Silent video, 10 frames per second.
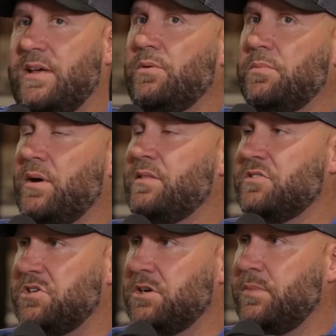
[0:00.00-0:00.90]
have had one probably
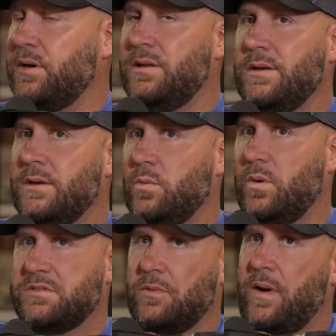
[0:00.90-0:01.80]
this year, but
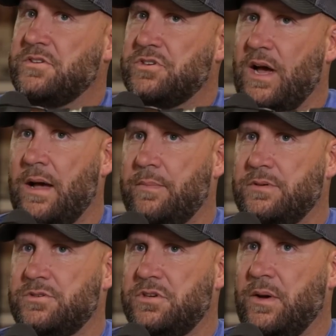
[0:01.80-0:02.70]
wants the right job
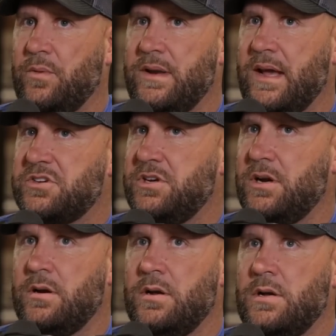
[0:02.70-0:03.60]
and should get one next
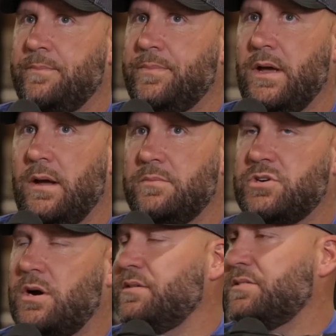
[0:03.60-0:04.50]
year.
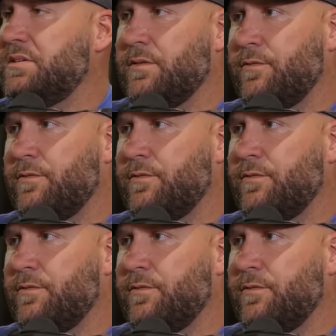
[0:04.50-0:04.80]
Charlie's a dear